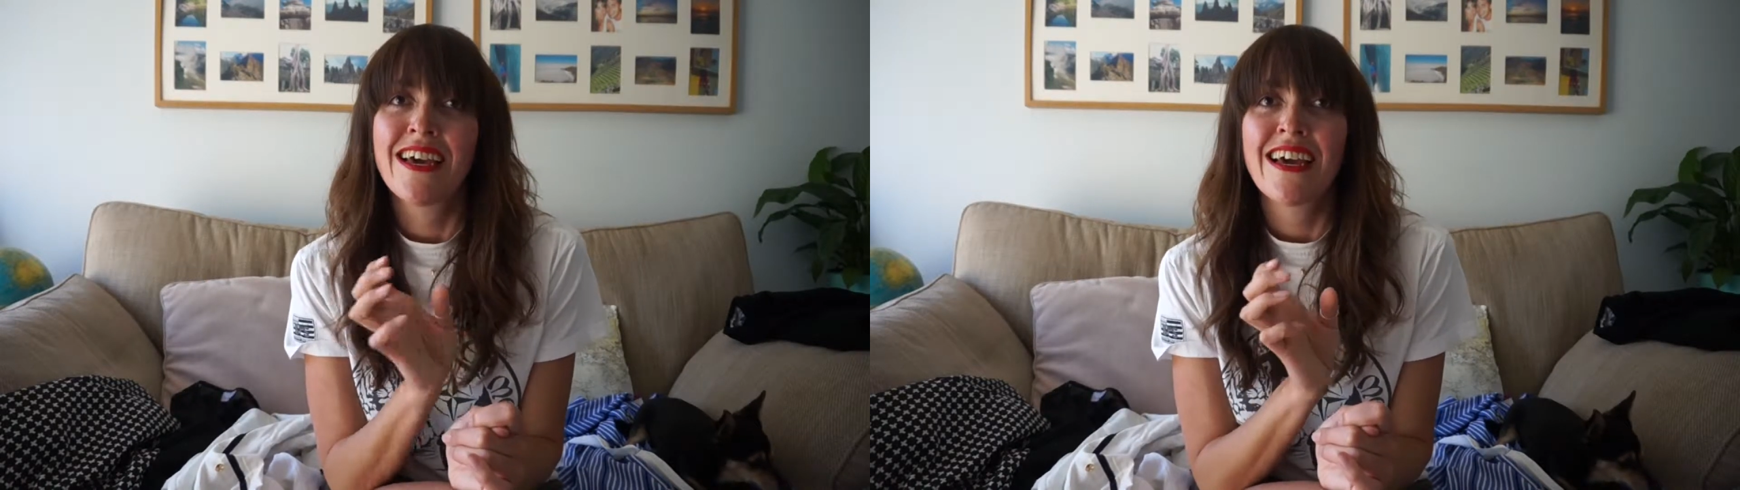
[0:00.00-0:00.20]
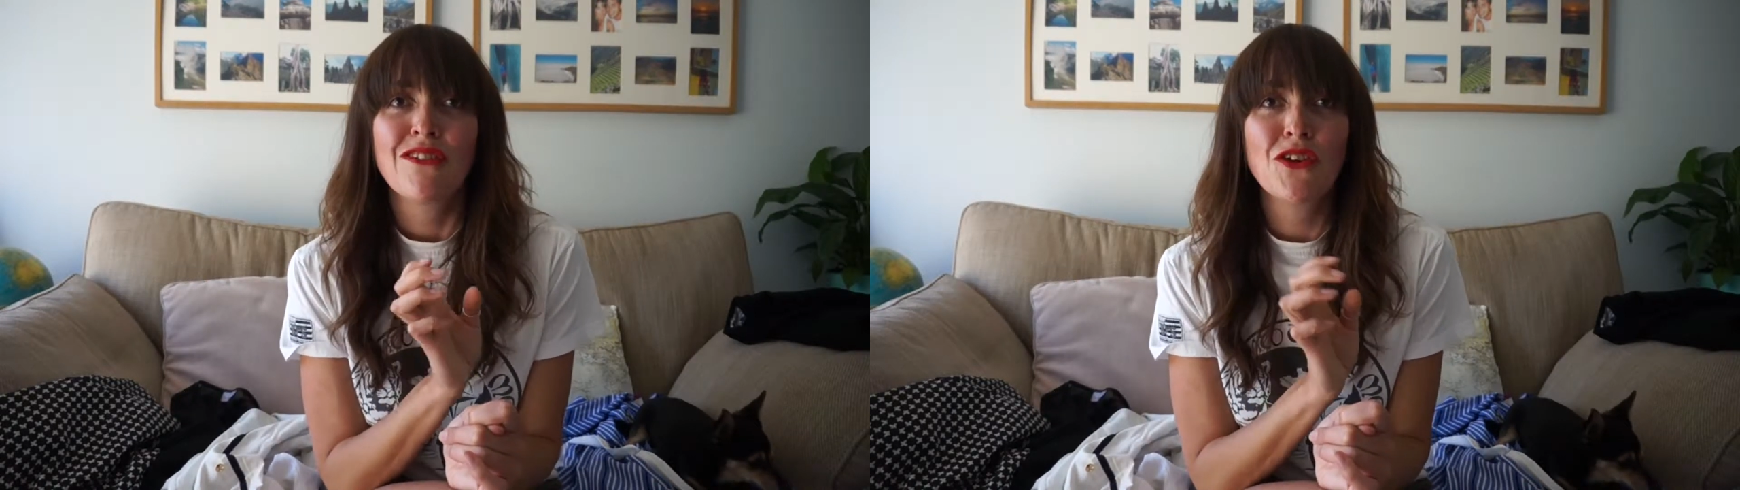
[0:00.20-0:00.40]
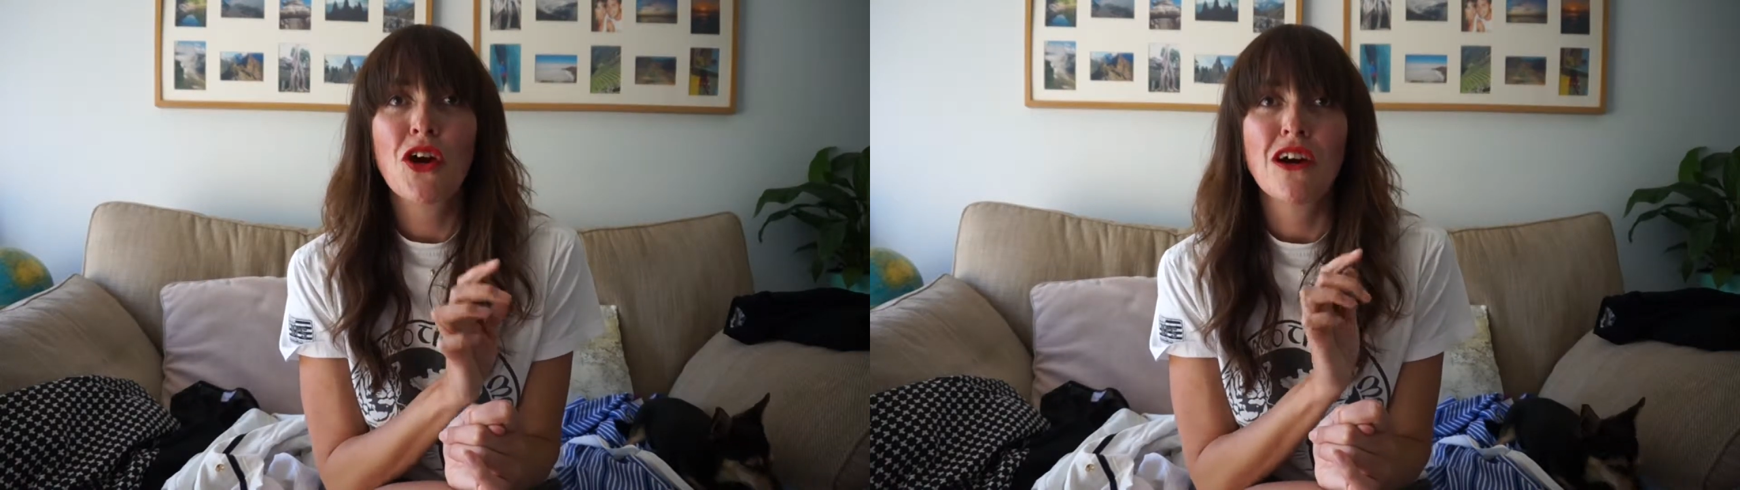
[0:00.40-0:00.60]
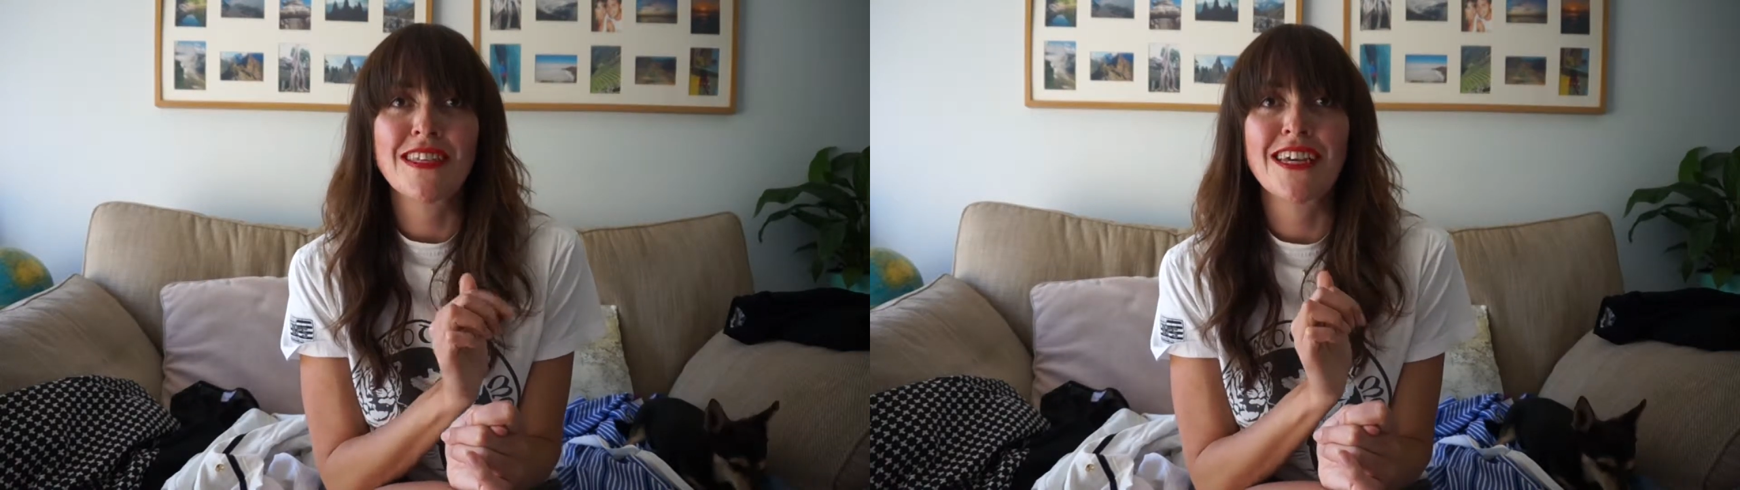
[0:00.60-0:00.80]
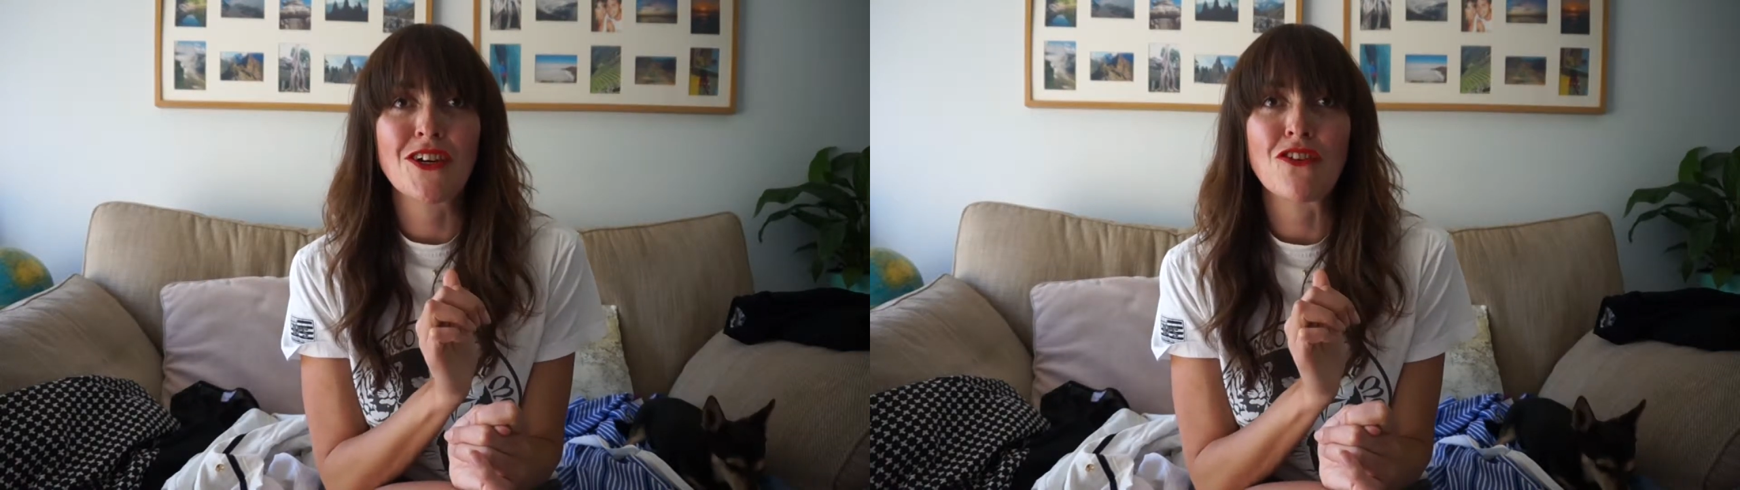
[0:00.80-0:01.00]
If you can't
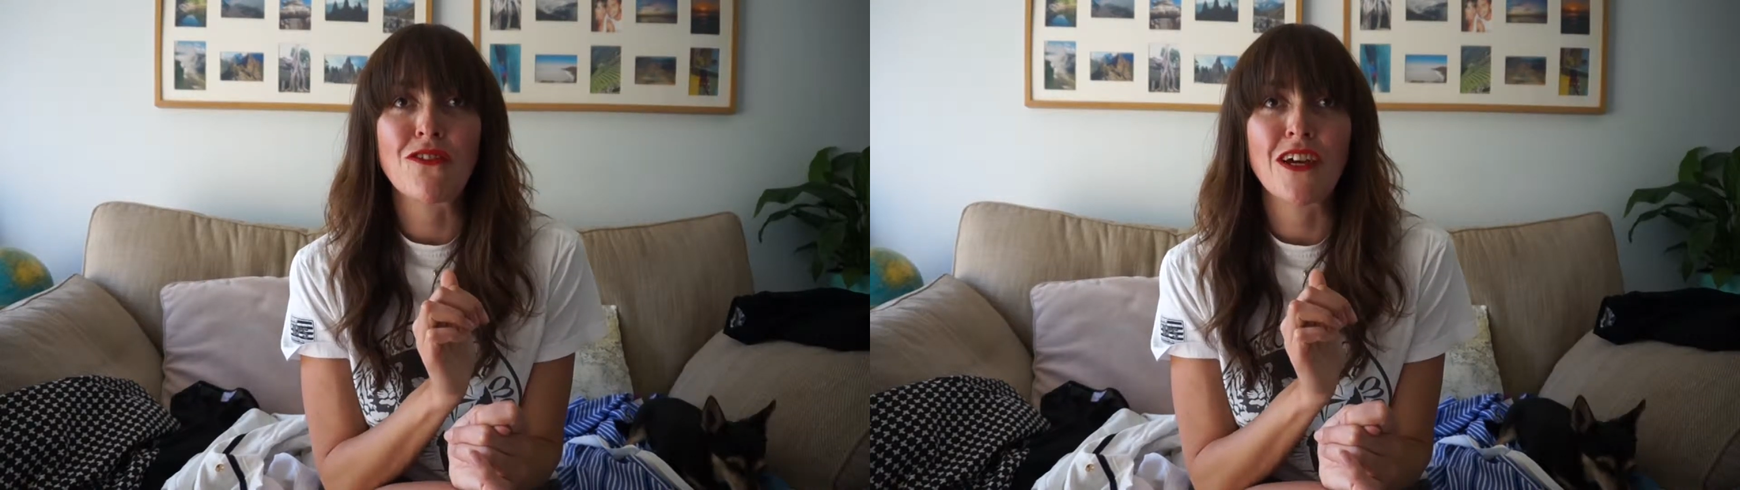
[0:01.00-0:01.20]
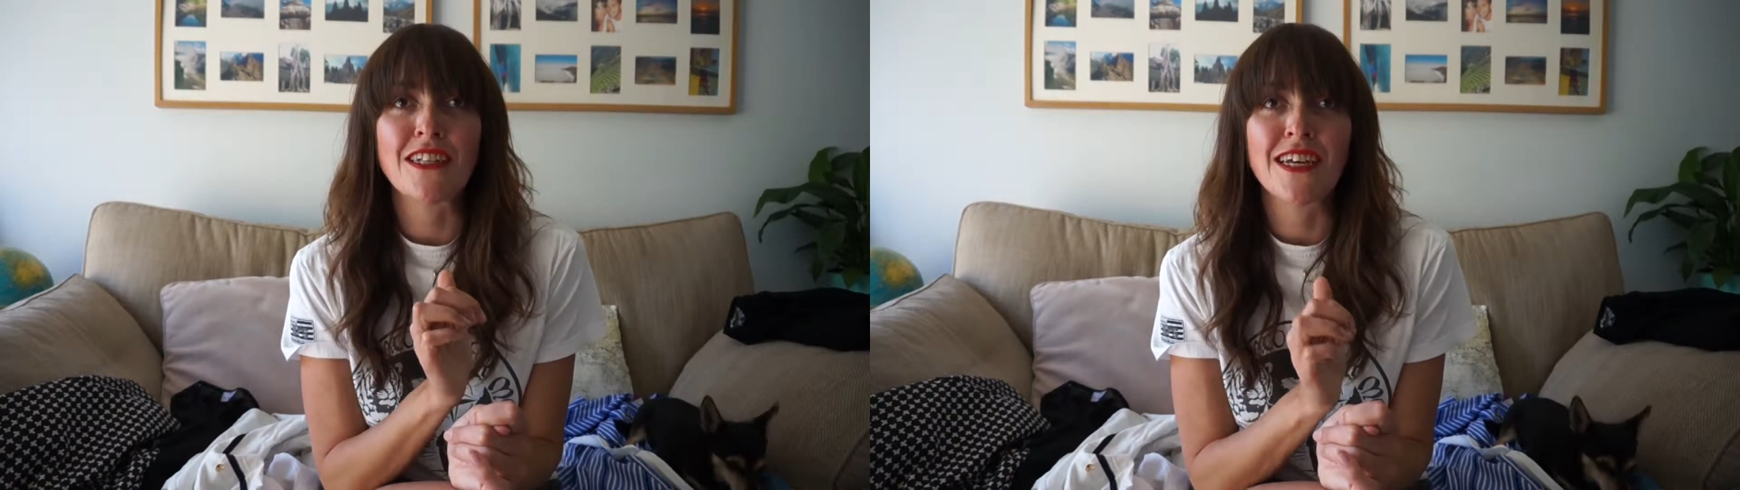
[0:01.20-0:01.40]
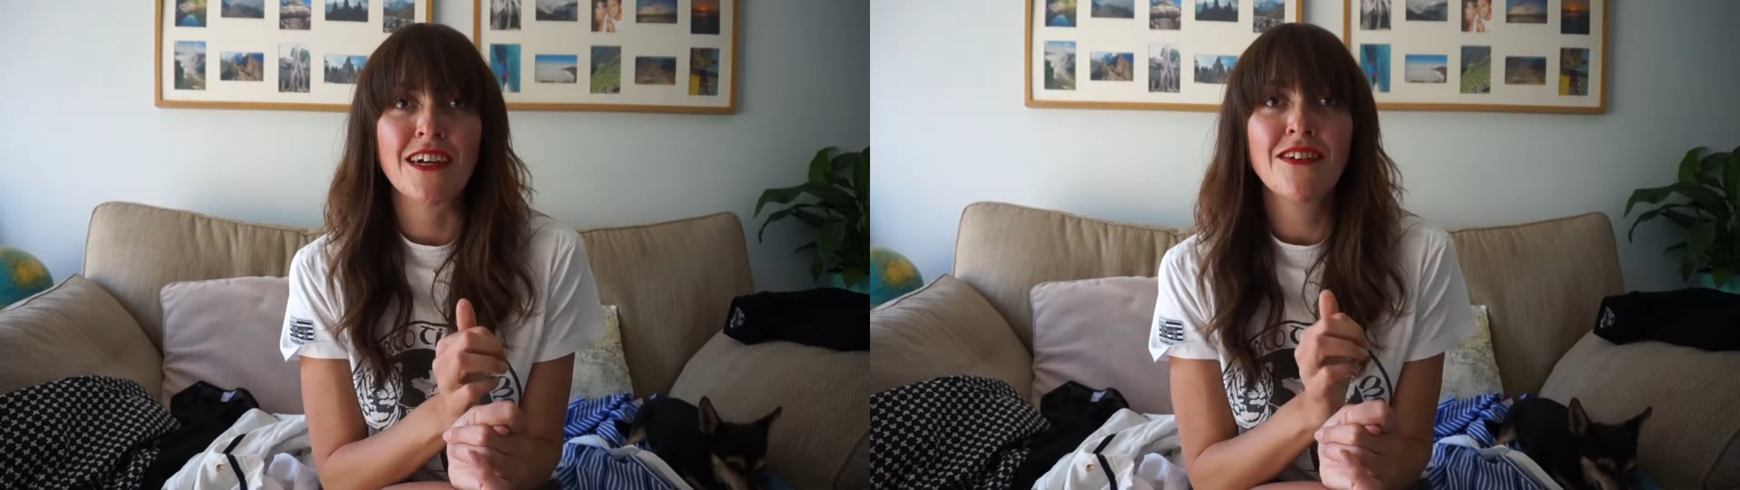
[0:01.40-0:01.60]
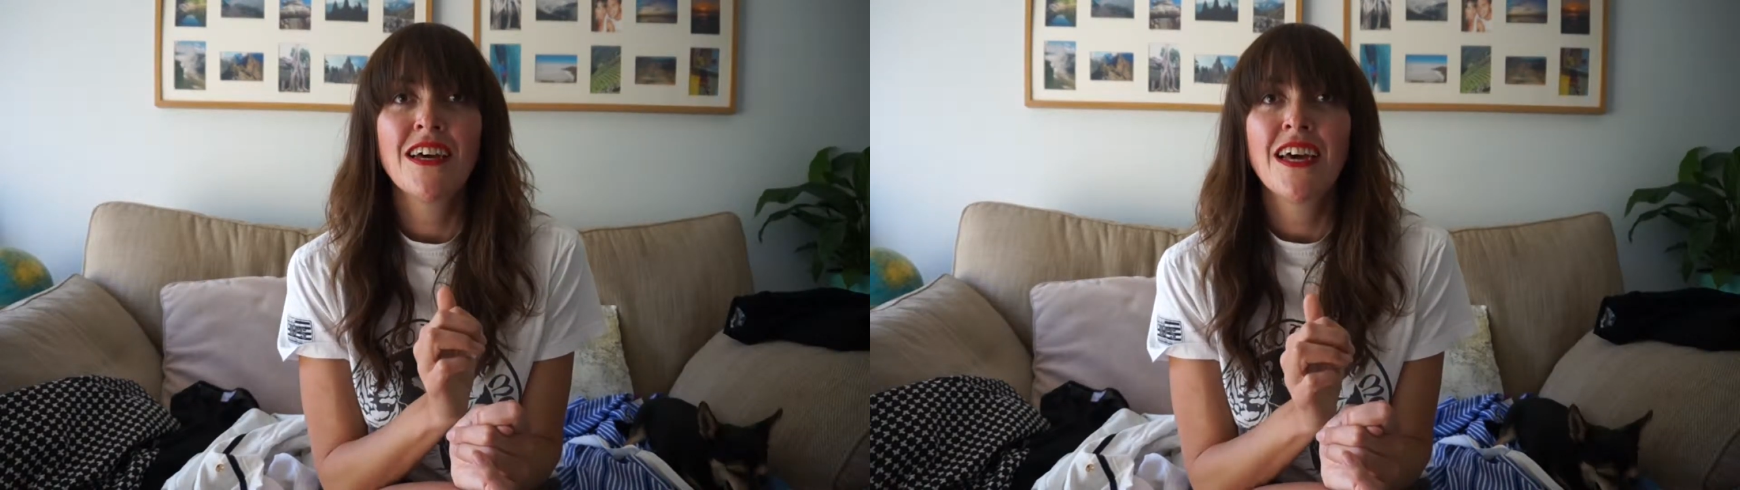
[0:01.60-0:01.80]
take a good photo,